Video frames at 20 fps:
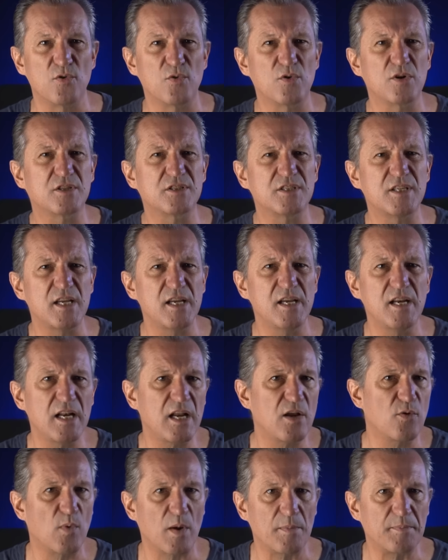
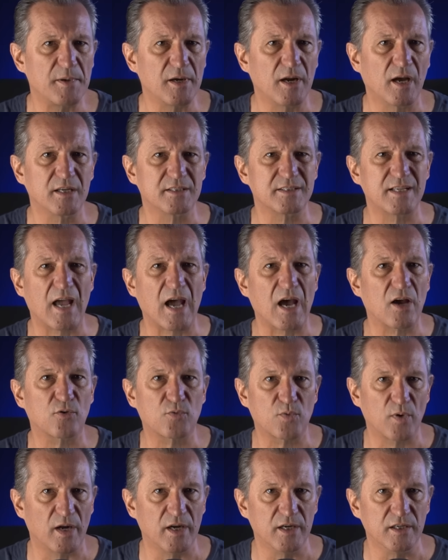routinely weaponize
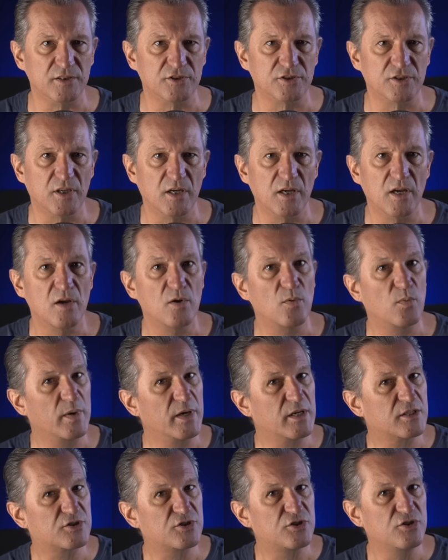outrage
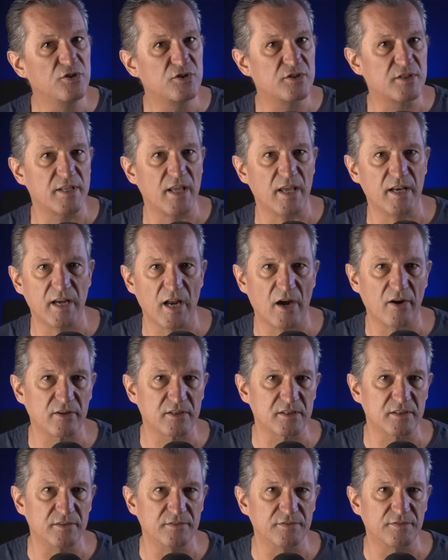when it suits their
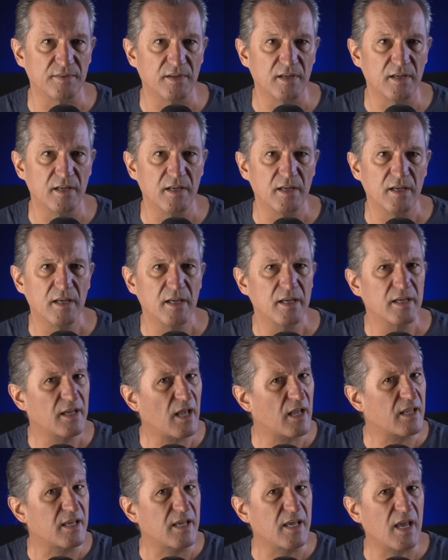narrative.
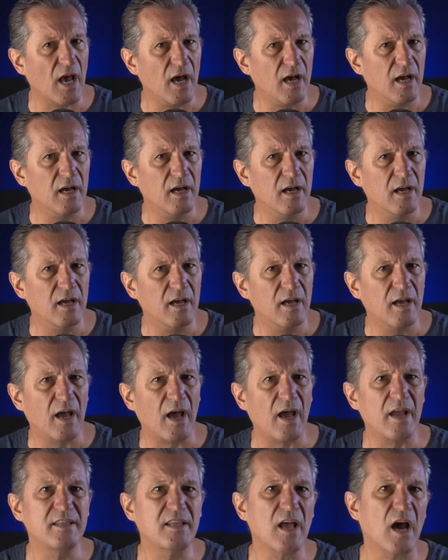Yet here,
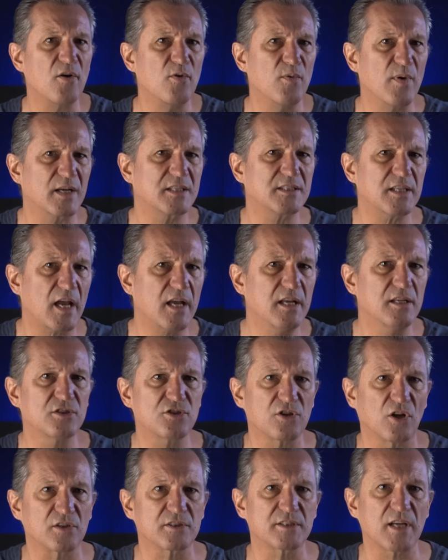a direct
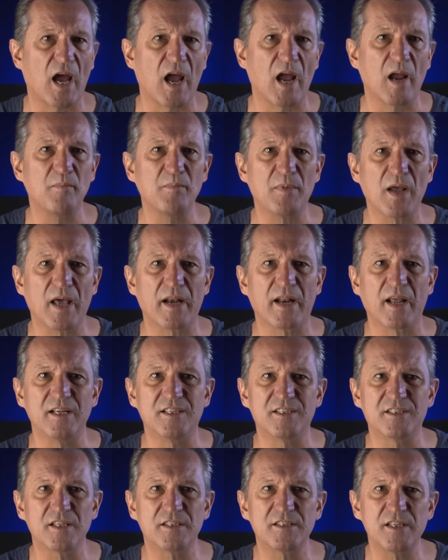insult aimed at a
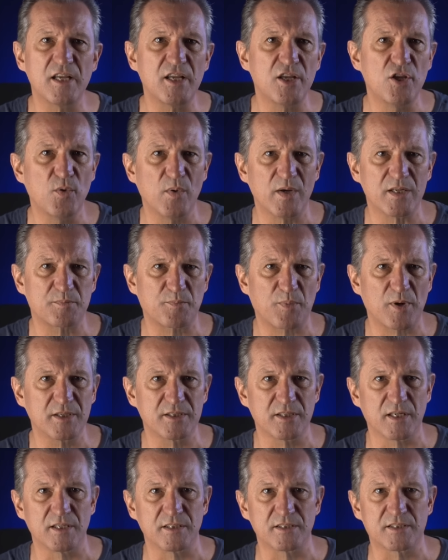sitting US
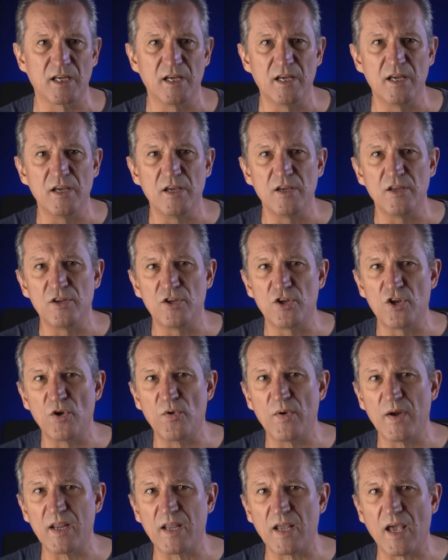president
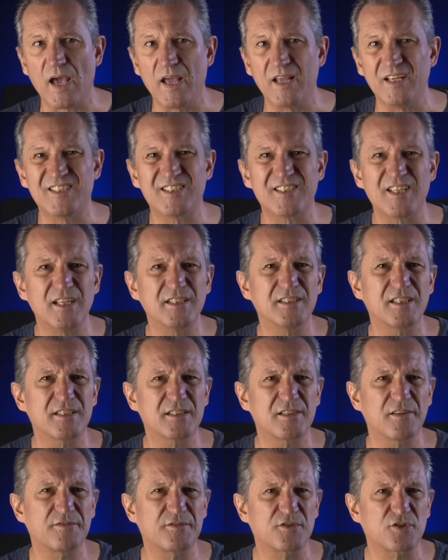during a
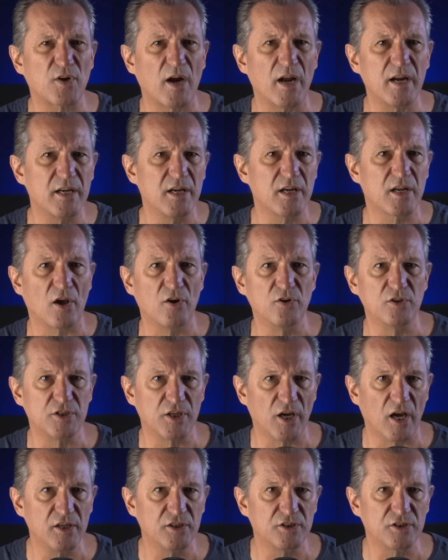sensitive trade
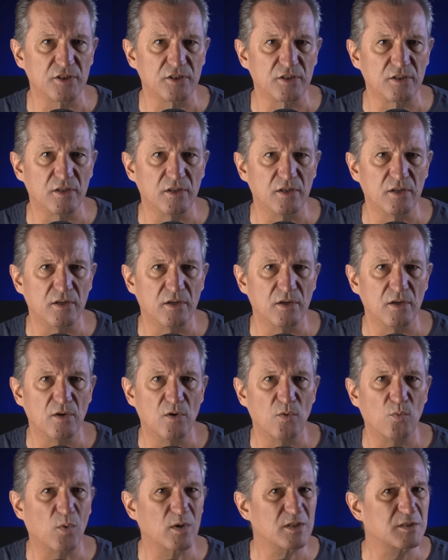negotiation
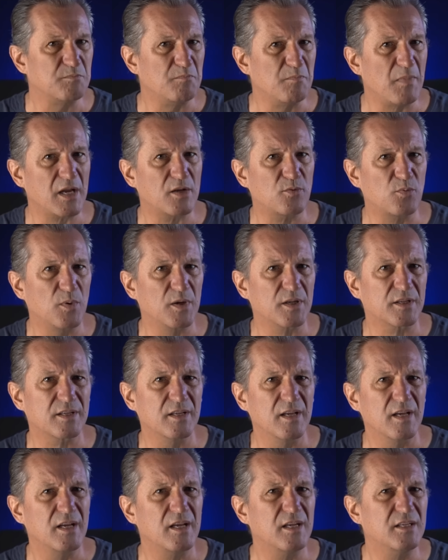was met with
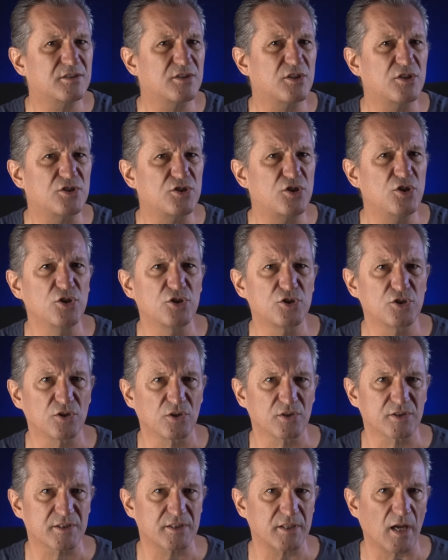
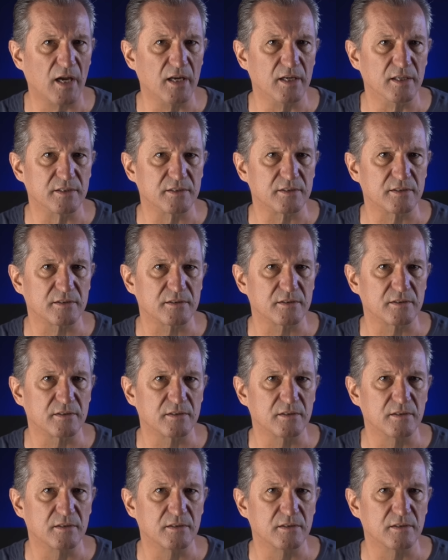institutional silence.